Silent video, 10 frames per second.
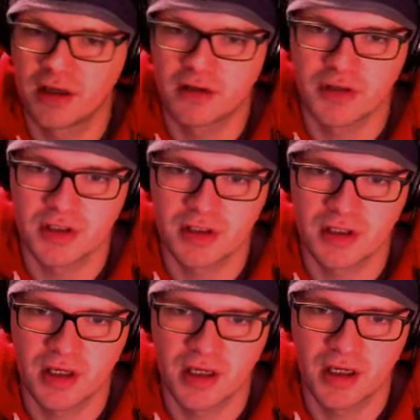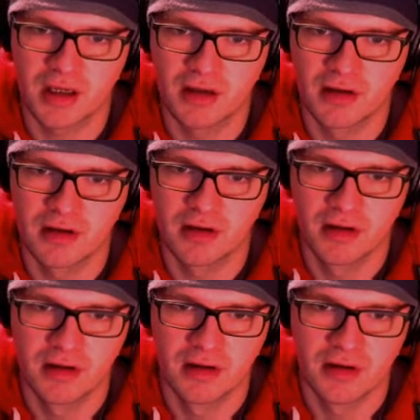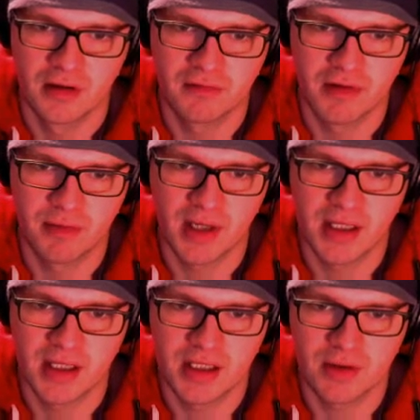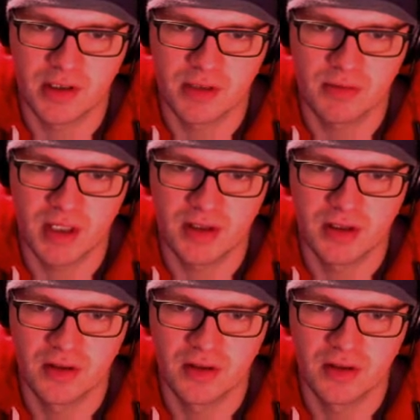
just replay these ones, please.